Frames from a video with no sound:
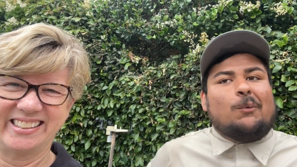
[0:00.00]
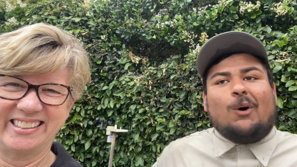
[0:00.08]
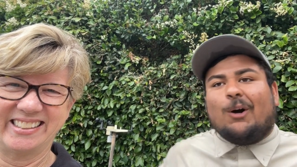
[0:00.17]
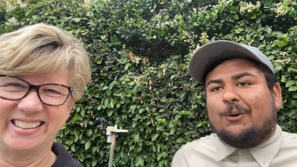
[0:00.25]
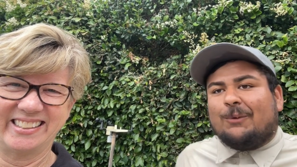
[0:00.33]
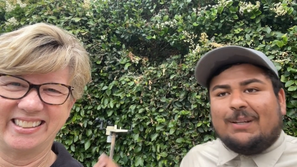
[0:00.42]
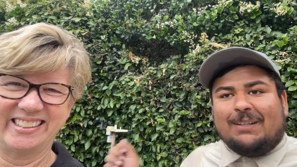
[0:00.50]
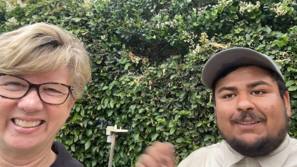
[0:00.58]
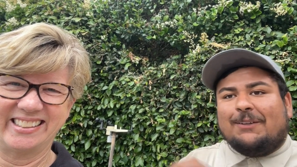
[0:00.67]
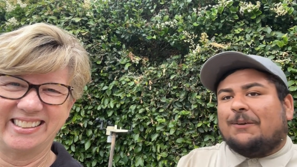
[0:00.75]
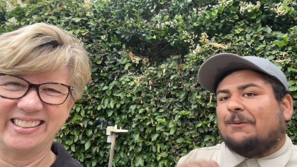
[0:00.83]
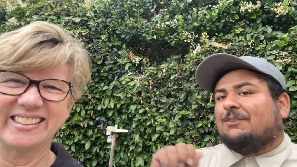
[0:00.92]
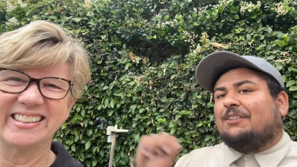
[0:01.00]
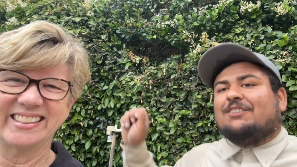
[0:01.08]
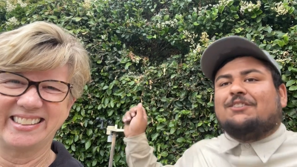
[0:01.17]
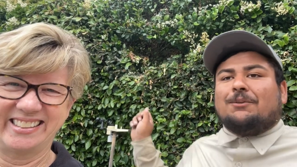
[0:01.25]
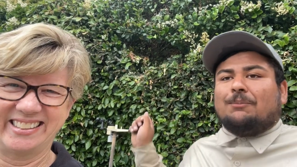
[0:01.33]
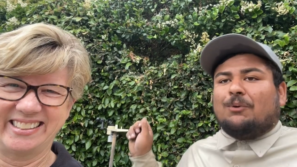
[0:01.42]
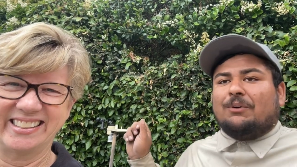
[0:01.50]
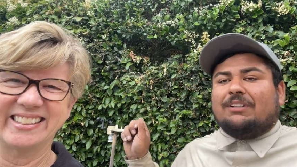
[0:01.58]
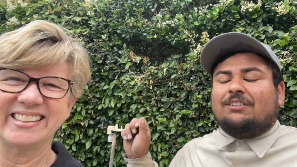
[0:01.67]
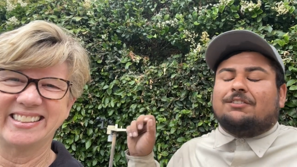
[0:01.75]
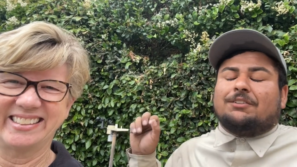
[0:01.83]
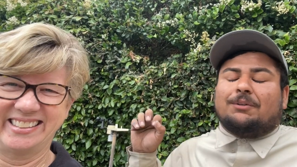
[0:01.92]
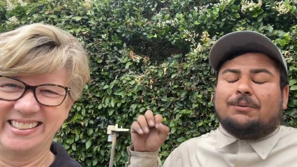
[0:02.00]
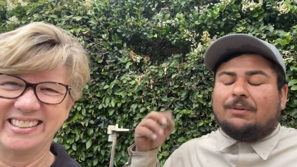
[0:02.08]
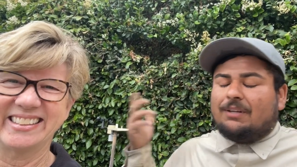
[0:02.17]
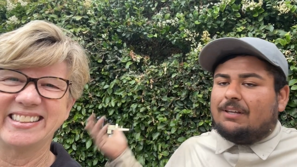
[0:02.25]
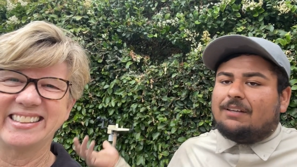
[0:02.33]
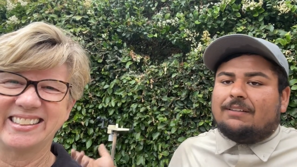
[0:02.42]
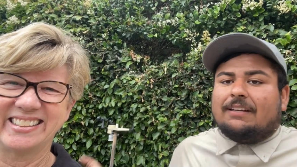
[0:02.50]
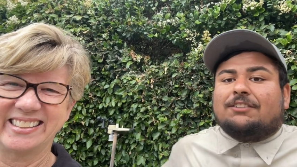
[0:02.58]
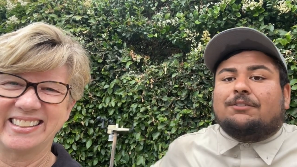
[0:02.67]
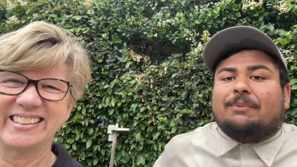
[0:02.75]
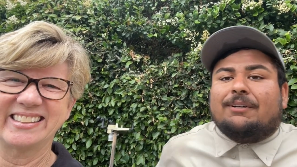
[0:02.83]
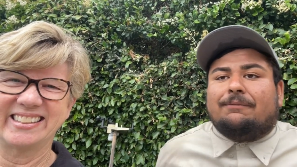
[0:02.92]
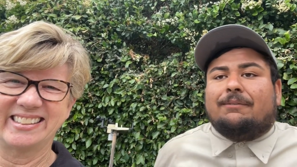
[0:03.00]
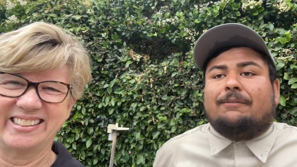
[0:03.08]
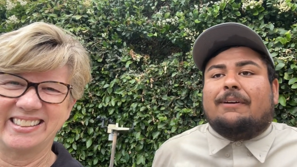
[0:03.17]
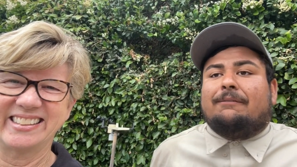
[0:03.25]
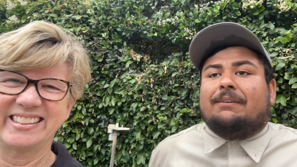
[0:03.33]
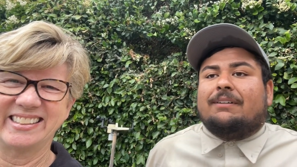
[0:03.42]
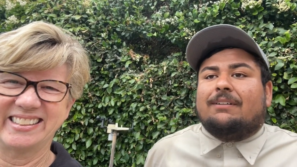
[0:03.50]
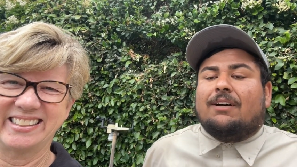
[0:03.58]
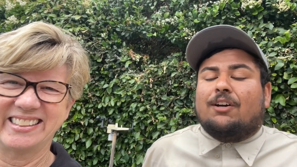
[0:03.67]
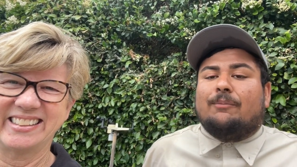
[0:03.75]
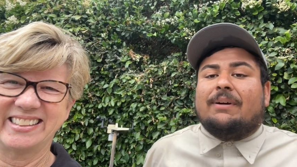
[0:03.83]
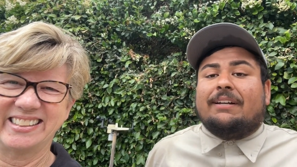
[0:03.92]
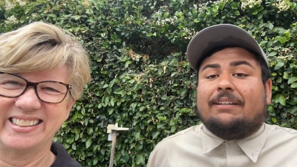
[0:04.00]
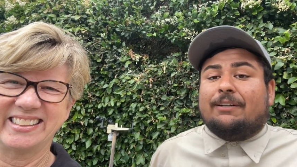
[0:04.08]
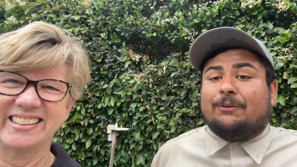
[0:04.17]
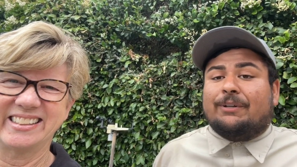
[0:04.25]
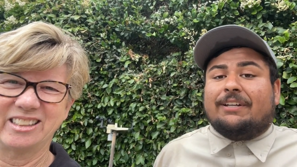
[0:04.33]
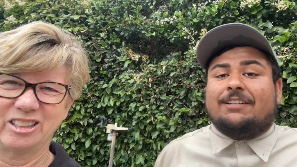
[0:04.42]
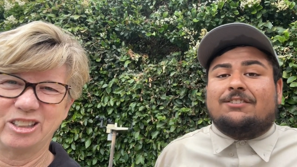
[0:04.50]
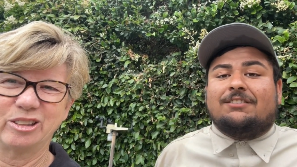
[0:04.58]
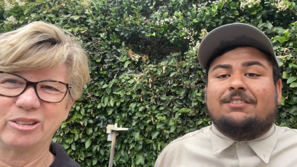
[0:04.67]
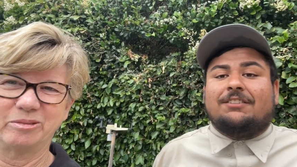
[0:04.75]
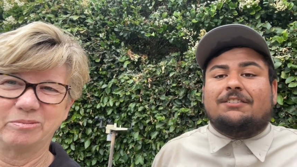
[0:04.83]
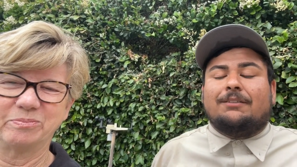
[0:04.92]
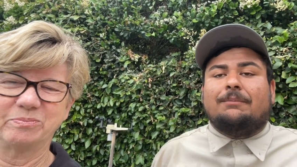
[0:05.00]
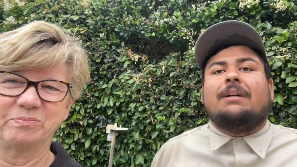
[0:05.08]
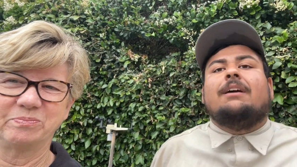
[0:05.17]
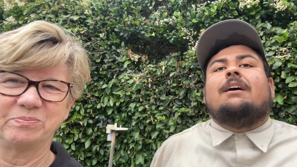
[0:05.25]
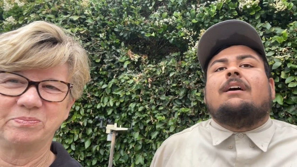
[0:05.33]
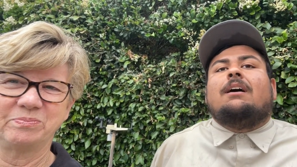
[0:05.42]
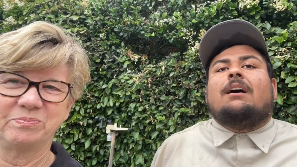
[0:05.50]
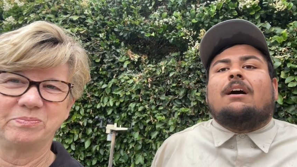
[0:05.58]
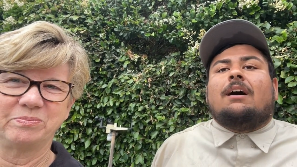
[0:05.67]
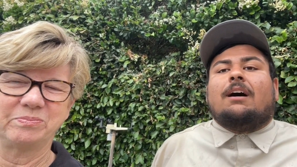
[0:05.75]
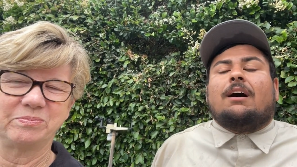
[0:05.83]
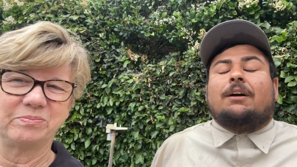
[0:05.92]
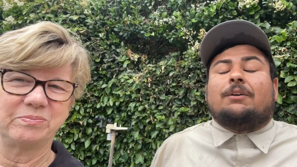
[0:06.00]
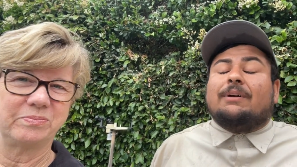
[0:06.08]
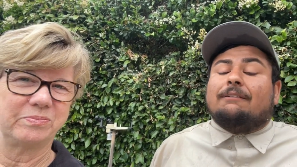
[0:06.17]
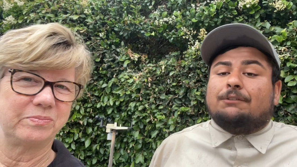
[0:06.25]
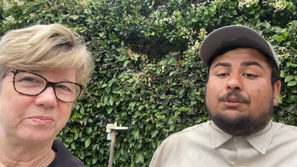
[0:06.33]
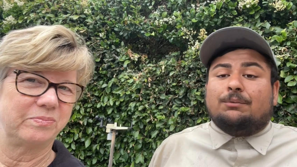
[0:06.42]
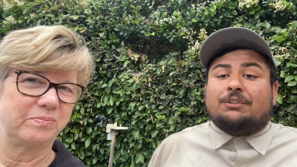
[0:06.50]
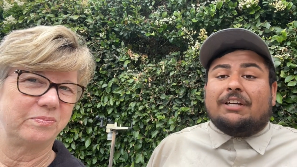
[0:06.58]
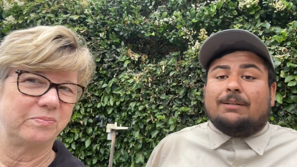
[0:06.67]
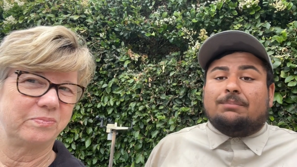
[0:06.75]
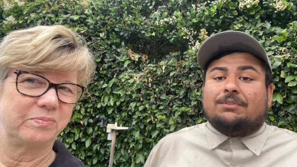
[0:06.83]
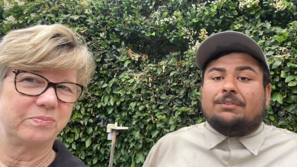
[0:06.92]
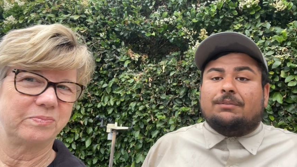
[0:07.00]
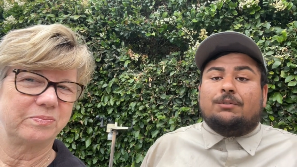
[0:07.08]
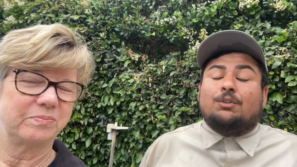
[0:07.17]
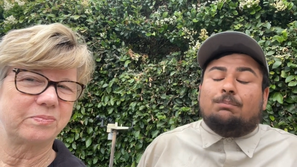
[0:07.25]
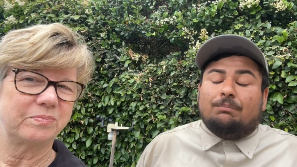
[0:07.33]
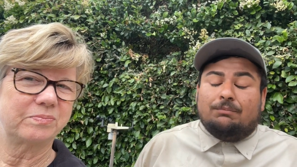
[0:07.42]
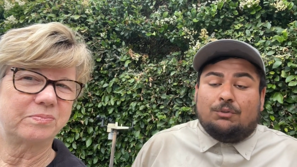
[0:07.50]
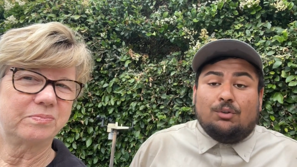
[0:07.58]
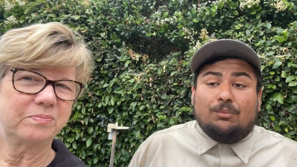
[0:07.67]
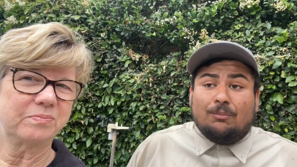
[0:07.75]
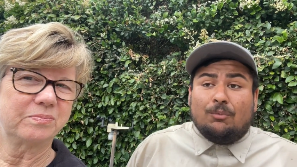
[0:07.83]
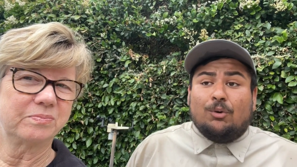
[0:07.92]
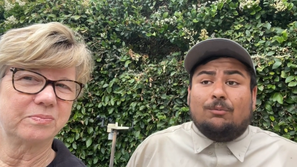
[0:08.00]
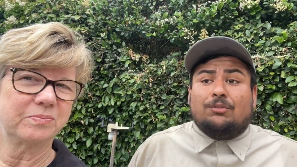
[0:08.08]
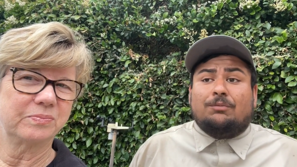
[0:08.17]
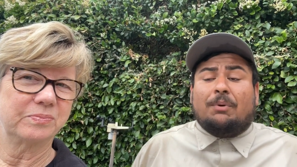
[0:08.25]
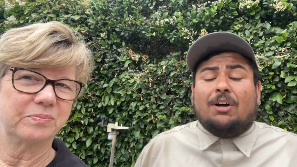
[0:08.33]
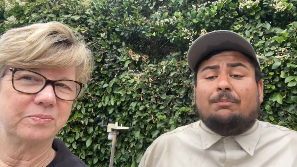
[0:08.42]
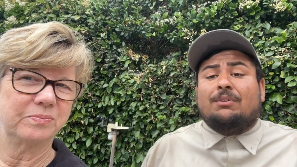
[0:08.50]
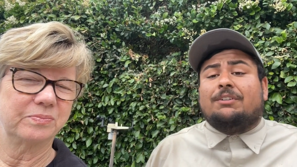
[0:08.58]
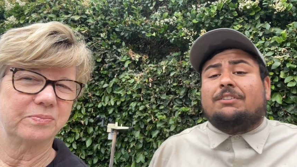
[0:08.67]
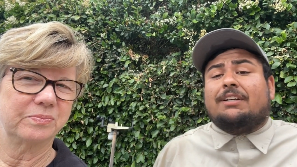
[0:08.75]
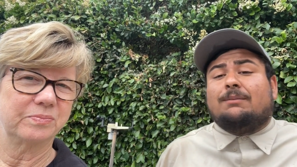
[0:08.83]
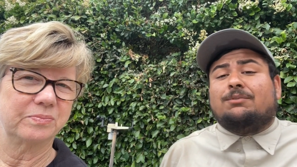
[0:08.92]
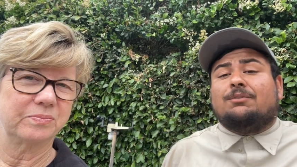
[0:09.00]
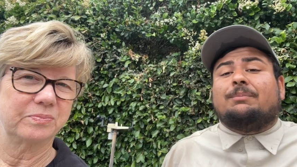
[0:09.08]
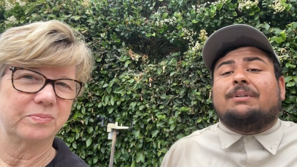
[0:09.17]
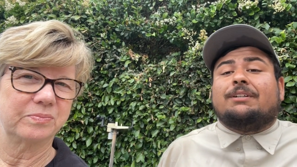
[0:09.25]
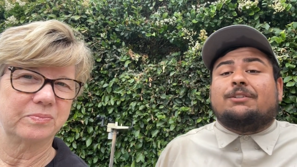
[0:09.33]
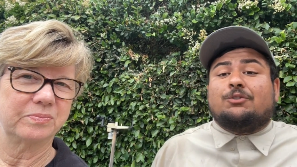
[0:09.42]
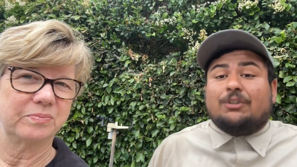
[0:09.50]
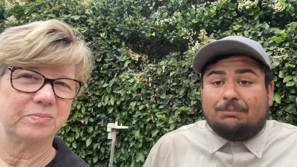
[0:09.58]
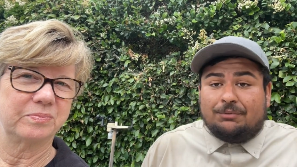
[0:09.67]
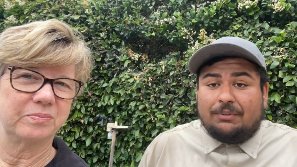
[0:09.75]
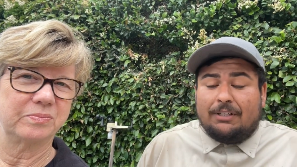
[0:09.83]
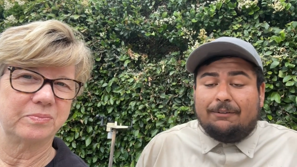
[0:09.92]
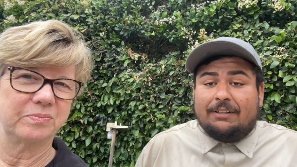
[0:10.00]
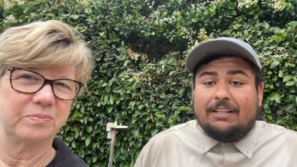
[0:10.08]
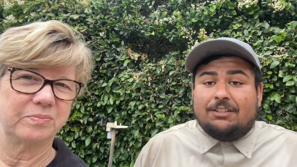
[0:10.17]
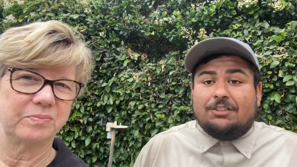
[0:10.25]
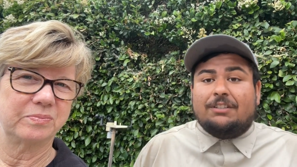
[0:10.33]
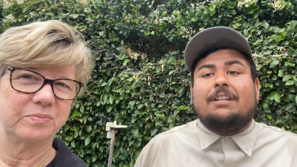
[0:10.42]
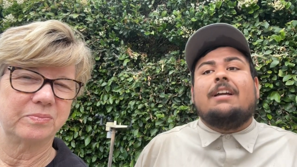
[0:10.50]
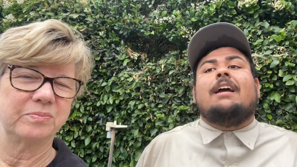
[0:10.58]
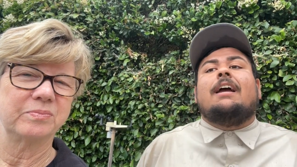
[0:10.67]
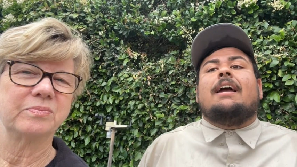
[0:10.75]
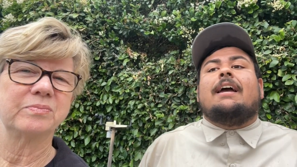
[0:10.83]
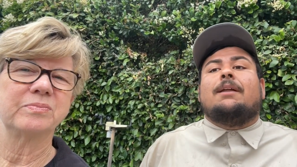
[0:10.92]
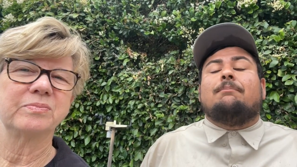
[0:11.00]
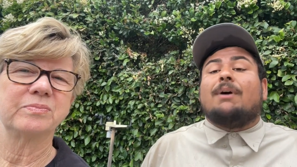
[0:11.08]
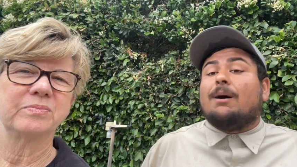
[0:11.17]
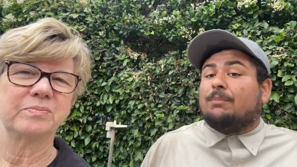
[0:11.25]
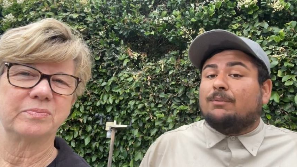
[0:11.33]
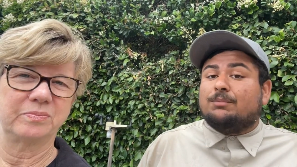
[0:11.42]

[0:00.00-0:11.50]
Speaker 1: watering, you know, six in the morning. So that's the benefit of having an automatic irrigation system. Uh, you have two types, two, two of the more popular types would be a drip irrigation and pop-up